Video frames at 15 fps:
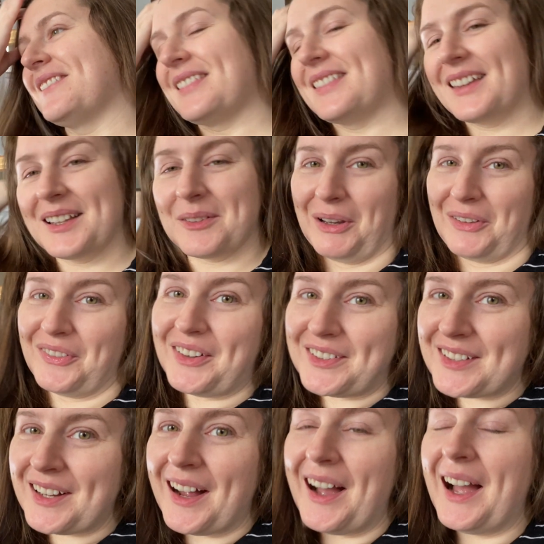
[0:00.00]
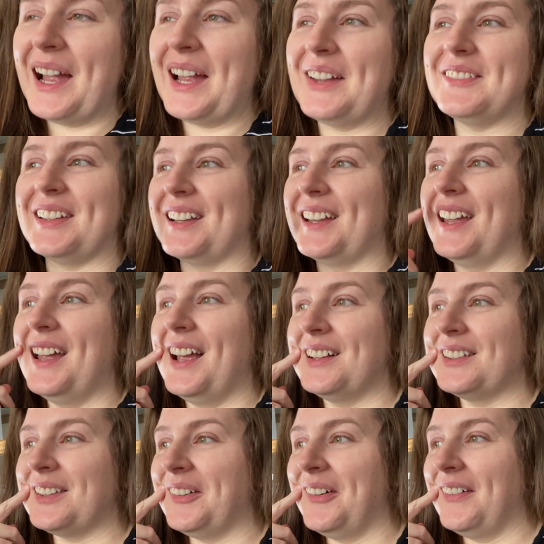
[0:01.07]
It's my first time. And
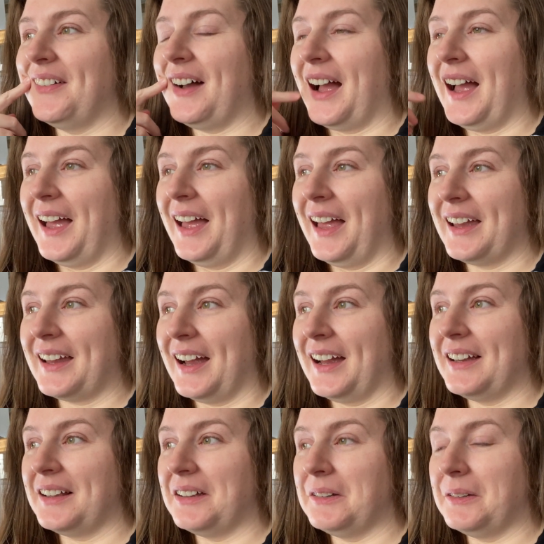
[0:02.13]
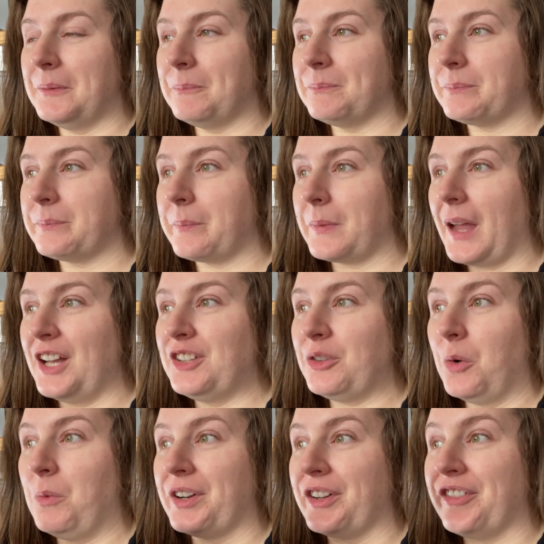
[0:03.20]
so I
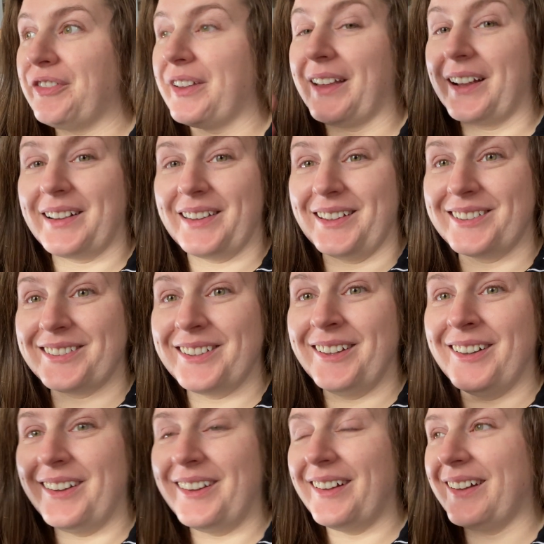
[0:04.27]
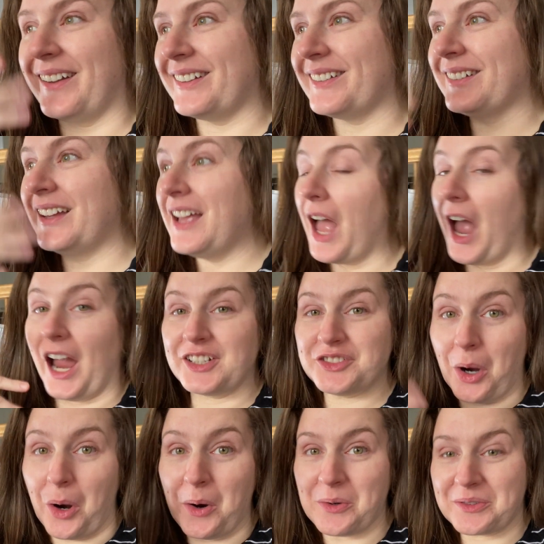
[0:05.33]
don't want to feel like this. I
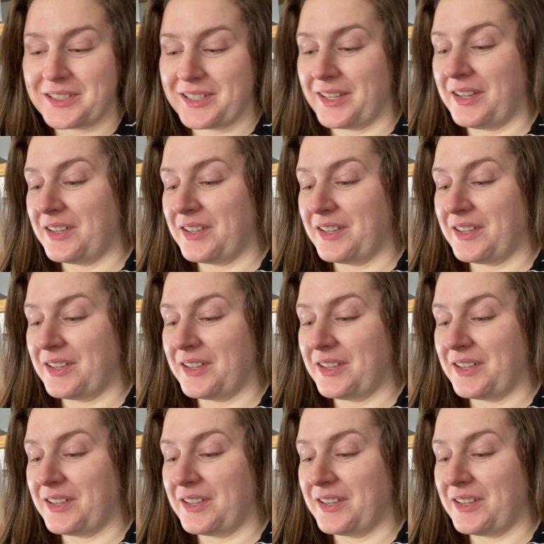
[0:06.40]
don't.